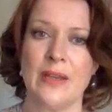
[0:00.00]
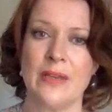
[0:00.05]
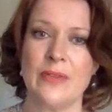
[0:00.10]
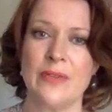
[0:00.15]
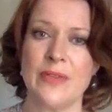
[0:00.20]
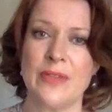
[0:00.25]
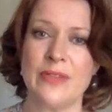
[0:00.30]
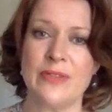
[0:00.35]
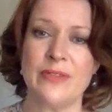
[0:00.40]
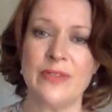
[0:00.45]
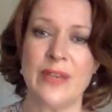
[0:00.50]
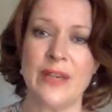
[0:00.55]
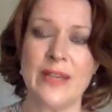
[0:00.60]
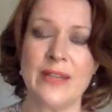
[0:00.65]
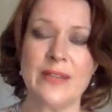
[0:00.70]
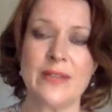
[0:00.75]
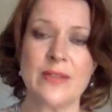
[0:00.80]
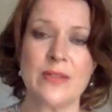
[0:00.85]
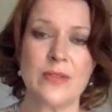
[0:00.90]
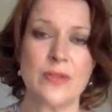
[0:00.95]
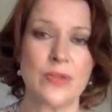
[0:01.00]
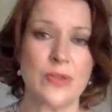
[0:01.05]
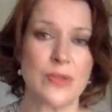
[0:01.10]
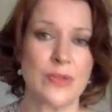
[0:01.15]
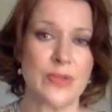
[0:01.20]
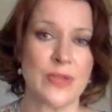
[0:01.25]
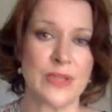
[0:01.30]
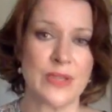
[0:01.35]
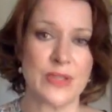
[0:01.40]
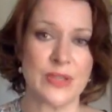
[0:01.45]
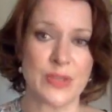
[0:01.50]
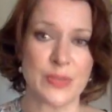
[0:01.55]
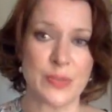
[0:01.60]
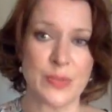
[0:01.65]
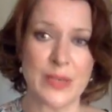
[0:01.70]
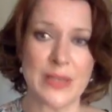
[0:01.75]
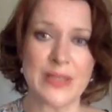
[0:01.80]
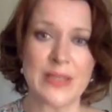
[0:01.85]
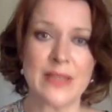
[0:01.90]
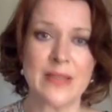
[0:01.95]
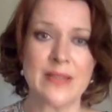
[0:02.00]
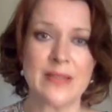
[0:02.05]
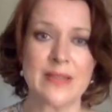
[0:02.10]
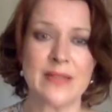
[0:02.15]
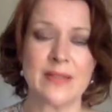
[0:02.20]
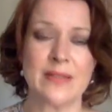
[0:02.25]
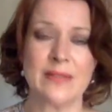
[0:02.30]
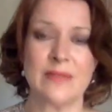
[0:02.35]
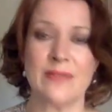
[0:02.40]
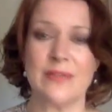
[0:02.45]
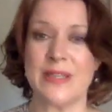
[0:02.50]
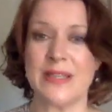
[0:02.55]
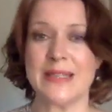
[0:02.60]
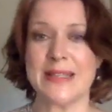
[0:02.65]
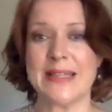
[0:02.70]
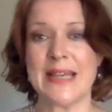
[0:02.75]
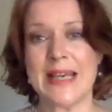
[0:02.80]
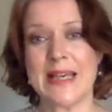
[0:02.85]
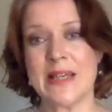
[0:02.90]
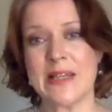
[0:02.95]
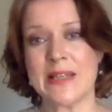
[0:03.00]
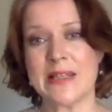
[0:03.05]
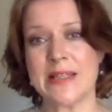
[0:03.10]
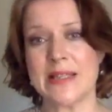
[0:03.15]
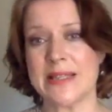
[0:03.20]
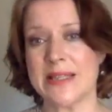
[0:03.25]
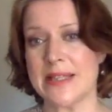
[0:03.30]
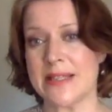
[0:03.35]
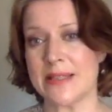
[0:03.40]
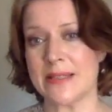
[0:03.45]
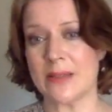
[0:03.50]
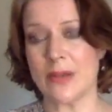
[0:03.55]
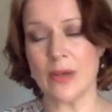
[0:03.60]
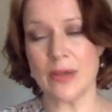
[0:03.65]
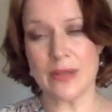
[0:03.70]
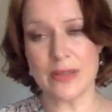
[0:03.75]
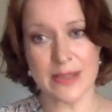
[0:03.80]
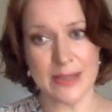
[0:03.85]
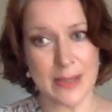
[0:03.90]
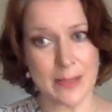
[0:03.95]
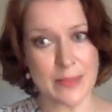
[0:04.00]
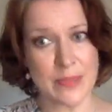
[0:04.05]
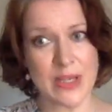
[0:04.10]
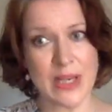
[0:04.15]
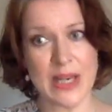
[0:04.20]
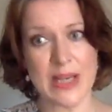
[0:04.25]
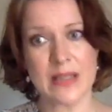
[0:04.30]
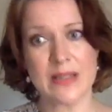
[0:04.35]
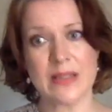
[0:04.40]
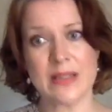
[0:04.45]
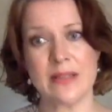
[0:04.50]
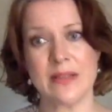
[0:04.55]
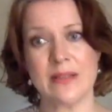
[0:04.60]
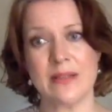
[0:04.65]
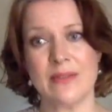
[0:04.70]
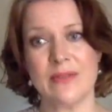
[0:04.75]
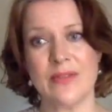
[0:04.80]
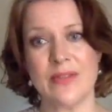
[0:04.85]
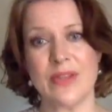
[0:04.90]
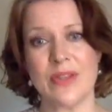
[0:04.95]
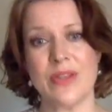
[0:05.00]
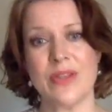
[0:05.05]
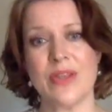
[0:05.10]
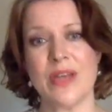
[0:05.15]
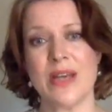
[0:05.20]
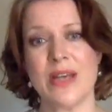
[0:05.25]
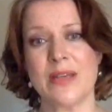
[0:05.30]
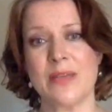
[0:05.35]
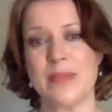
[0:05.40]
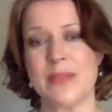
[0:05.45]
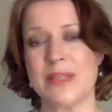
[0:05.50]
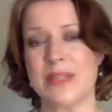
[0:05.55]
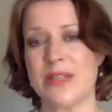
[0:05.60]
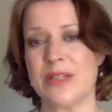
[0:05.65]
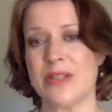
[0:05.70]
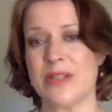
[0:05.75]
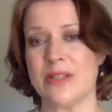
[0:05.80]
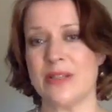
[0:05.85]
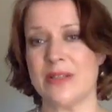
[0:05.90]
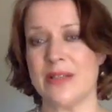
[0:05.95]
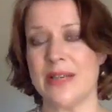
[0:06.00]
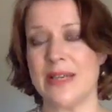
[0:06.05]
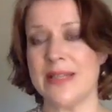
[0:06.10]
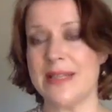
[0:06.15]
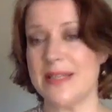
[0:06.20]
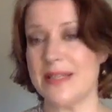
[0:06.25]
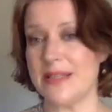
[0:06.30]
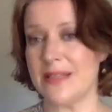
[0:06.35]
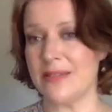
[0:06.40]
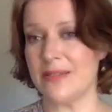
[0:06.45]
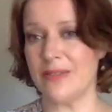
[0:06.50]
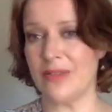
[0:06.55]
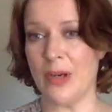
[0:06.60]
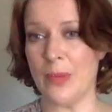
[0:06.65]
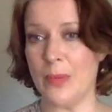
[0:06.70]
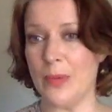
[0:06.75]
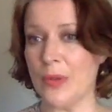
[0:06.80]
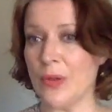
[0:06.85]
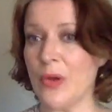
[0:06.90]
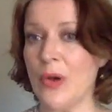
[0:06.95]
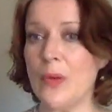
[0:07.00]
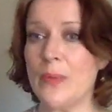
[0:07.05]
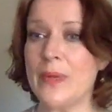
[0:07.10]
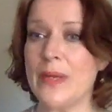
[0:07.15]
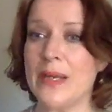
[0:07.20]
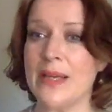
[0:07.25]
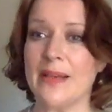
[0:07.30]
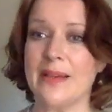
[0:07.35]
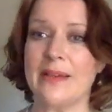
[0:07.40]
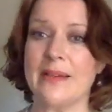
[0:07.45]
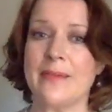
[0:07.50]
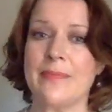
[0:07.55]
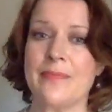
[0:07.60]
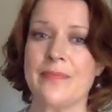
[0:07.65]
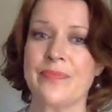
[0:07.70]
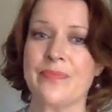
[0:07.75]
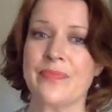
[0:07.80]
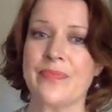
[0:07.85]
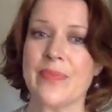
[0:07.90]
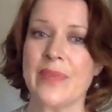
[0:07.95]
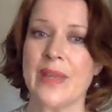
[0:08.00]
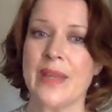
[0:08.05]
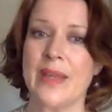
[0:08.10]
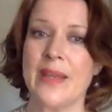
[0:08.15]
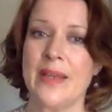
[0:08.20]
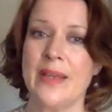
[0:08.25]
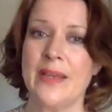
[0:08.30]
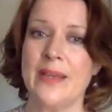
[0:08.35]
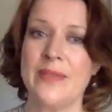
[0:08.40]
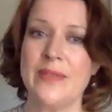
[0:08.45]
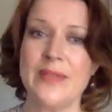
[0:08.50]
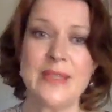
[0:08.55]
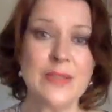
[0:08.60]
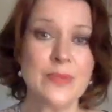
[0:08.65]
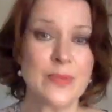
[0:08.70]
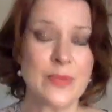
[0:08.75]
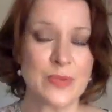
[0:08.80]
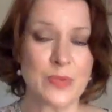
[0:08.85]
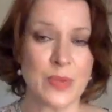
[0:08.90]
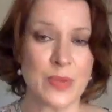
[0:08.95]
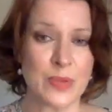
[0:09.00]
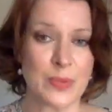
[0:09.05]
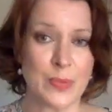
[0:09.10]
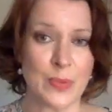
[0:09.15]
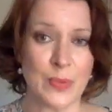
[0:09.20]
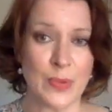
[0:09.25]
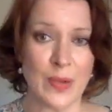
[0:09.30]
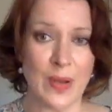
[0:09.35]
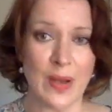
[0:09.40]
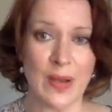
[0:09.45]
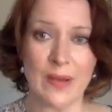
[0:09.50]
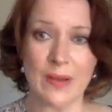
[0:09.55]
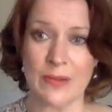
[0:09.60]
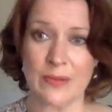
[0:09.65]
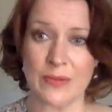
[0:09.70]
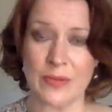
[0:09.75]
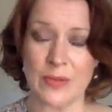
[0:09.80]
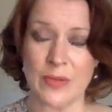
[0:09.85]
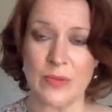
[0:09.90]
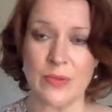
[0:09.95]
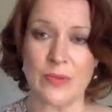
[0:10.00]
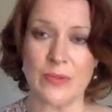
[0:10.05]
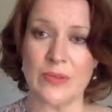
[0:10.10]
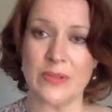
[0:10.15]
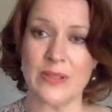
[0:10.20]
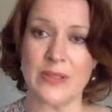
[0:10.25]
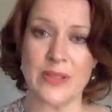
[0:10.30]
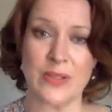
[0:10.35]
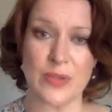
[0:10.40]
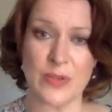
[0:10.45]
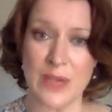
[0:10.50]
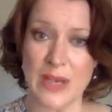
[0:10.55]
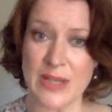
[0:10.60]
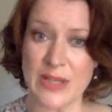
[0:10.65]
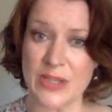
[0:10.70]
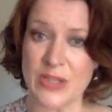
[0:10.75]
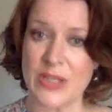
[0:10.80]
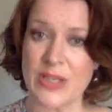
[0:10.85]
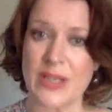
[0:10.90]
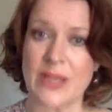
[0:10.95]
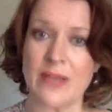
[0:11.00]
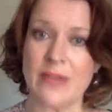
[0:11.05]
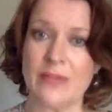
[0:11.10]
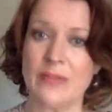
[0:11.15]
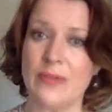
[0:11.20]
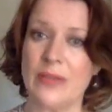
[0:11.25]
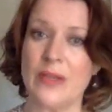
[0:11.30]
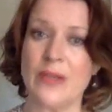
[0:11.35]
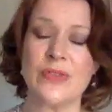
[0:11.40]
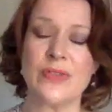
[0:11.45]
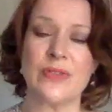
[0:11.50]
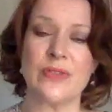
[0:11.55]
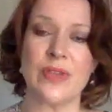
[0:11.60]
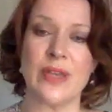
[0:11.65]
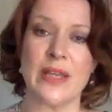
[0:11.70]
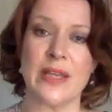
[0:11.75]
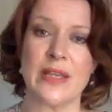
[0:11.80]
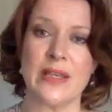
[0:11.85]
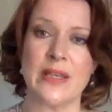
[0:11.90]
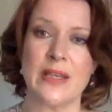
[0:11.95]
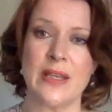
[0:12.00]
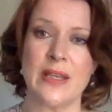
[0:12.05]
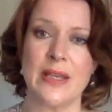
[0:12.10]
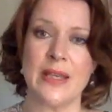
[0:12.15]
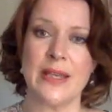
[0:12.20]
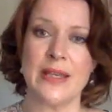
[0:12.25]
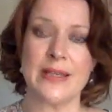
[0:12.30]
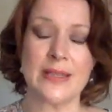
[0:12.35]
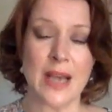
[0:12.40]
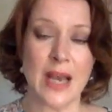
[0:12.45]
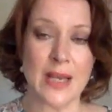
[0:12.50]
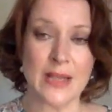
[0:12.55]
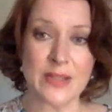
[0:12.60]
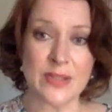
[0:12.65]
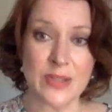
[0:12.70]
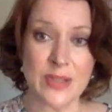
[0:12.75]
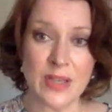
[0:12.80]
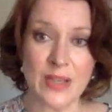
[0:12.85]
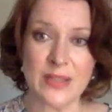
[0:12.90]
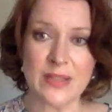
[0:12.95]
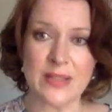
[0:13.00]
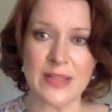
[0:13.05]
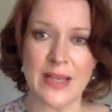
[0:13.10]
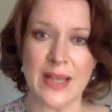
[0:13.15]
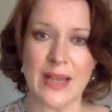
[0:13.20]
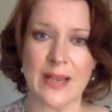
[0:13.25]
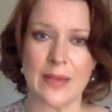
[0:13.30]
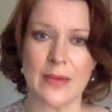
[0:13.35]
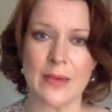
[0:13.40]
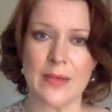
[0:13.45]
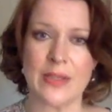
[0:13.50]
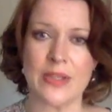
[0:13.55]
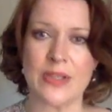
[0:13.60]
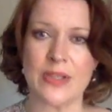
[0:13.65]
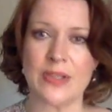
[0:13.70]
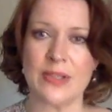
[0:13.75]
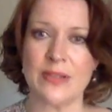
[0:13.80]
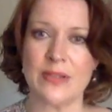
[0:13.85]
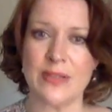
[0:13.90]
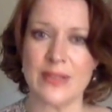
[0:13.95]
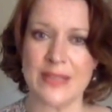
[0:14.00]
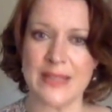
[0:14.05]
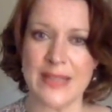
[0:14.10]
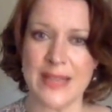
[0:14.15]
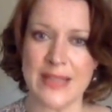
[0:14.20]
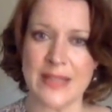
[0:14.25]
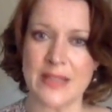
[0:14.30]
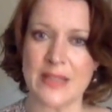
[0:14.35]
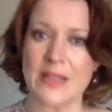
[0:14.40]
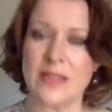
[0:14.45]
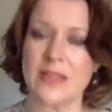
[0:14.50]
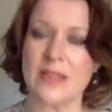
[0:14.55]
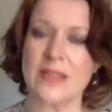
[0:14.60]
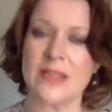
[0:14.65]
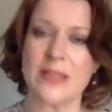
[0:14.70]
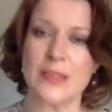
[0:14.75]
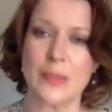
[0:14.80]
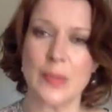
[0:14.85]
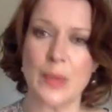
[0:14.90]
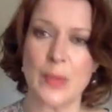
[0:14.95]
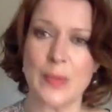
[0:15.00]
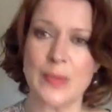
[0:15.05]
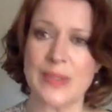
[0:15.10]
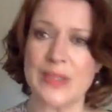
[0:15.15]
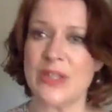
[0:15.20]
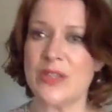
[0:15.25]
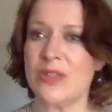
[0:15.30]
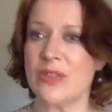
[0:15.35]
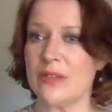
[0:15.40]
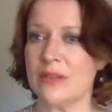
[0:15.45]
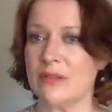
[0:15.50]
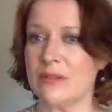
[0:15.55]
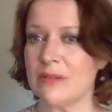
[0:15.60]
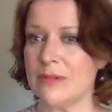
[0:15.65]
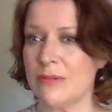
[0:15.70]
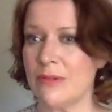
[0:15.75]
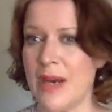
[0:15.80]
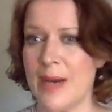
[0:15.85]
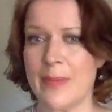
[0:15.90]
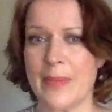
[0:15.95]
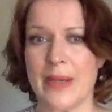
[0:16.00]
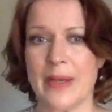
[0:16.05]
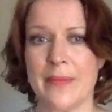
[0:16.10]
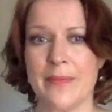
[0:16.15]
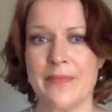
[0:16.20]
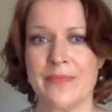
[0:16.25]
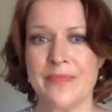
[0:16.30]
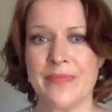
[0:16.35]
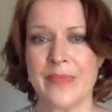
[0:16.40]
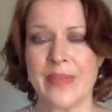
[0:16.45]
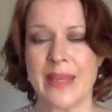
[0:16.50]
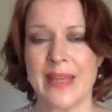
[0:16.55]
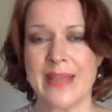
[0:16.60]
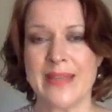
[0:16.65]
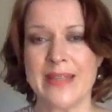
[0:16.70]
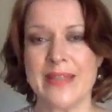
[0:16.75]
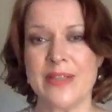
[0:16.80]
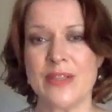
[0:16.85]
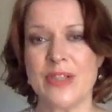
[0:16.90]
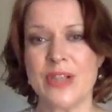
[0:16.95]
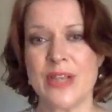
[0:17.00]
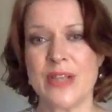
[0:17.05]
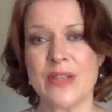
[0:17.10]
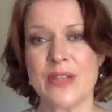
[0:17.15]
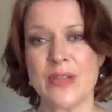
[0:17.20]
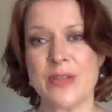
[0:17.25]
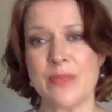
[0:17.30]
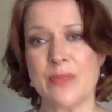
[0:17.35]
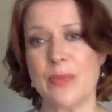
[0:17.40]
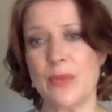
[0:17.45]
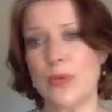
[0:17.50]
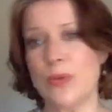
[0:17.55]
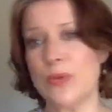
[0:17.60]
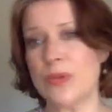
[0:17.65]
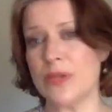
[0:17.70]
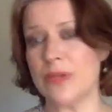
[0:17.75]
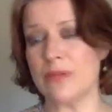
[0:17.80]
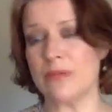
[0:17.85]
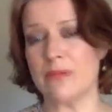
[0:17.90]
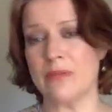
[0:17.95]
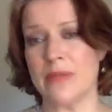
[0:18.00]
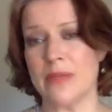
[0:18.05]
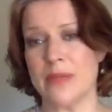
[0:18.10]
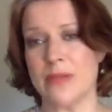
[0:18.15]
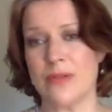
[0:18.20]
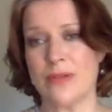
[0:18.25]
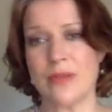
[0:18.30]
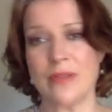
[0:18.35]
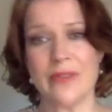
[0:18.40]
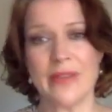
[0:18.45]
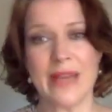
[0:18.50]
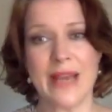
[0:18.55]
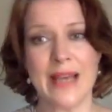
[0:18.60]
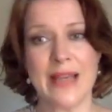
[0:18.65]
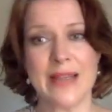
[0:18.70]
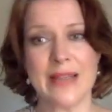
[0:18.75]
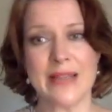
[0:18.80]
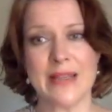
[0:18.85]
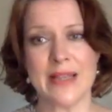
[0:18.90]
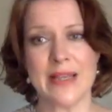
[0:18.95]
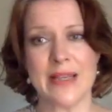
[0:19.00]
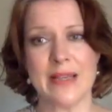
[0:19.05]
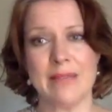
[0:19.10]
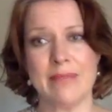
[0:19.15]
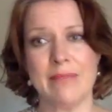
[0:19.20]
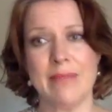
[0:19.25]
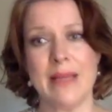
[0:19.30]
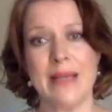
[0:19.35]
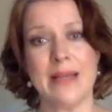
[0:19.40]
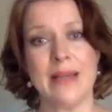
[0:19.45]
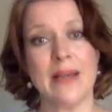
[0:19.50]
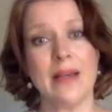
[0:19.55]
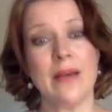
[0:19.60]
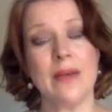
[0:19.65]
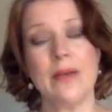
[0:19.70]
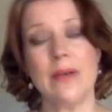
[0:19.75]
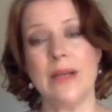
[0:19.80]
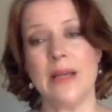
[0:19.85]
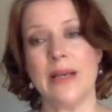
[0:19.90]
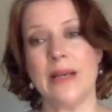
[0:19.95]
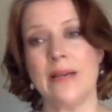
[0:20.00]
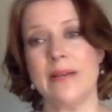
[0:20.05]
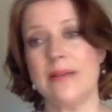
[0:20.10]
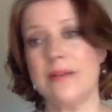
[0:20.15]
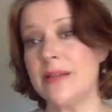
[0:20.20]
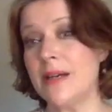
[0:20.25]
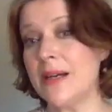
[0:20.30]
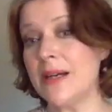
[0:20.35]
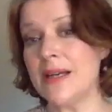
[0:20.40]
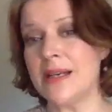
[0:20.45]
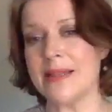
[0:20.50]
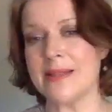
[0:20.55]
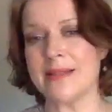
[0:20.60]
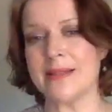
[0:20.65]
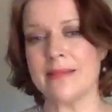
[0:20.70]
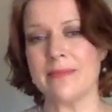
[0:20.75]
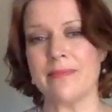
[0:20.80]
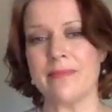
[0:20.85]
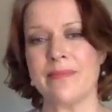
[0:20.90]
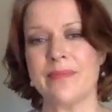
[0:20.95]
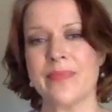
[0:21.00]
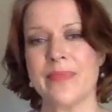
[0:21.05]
For the first, truth is just predicates, for the second it is subjects, for the third position it is the verbal copula. This was what Bulgakov called the tragedy of philosophy. It undoes language, the sentence, the proposition, grammar. It engenders boredom, triviality, melancholia, nihilism.